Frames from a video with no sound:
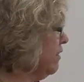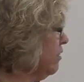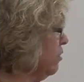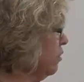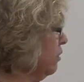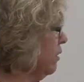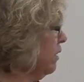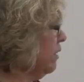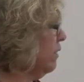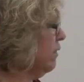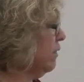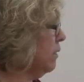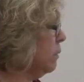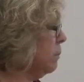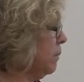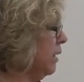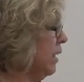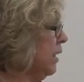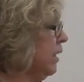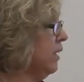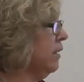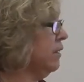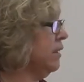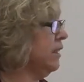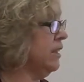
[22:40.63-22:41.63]
students
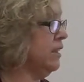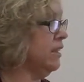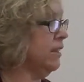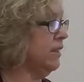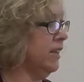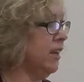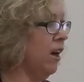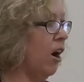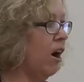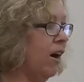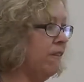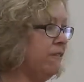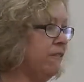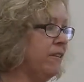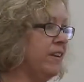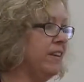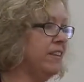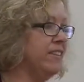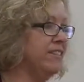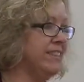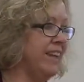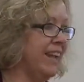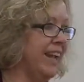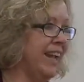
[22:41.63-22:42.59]
immediately to the office,